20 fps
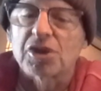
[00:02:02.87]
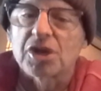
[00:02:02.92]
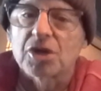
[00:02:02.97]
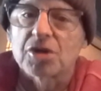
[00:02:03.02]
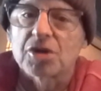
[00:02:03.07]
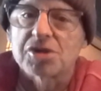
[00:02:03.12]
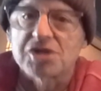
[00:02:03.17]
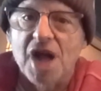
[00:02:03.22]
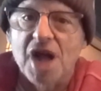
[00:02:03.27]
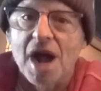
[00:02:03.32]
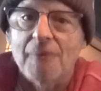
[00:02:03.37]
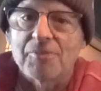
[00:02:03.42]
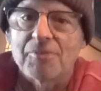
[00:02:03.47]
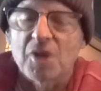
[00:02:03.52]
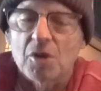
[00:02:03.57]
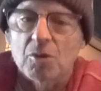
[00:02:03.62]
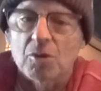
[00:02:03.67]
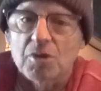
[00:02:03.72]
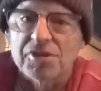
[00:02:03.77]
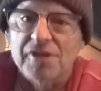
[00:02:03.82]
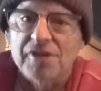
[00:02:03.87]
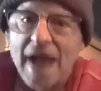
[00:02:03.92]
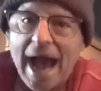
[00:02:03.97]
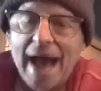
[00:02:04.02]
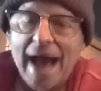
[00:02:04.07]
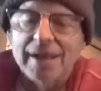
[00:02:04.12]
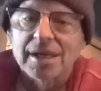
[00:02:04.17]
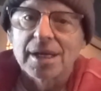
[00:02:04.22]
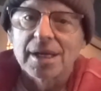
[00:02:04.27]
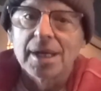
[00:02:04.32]
did a really good job there with
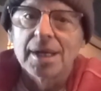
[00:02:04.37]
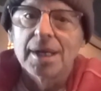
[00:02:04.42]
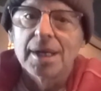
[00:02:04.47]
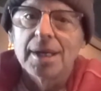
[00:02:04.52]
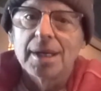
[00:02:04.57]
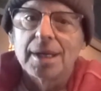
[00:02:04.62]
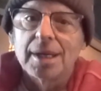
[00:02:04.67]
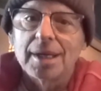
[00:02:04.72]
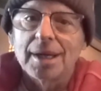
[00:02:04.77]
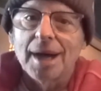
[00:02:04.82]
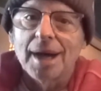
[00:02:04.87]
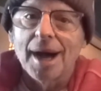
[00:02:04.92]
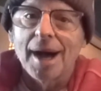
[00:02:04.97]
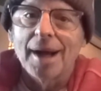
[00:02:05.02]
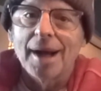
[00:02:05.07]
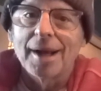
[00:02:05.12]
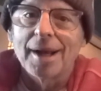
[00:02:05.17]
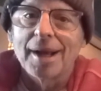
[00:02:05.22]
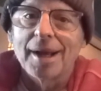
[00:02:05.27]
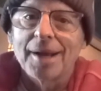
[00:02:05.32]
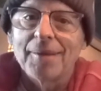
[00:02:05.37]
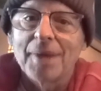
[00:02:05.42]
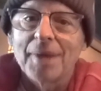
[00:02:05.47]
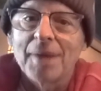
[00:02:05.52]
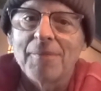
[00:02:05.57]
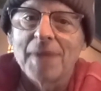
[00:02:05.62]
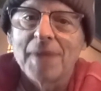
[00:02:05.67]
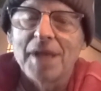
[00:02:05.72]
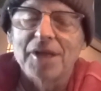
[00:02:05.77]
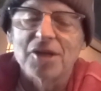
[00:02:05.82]
that, uh,
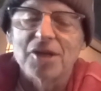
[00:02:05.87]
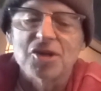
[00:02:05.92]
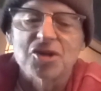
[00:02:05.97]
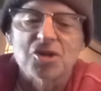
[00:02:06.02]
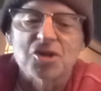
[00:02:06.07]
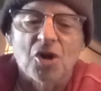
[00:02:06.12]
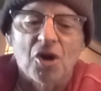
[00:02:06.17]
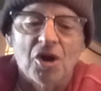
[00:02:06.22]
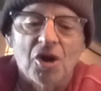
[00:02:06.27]
and and making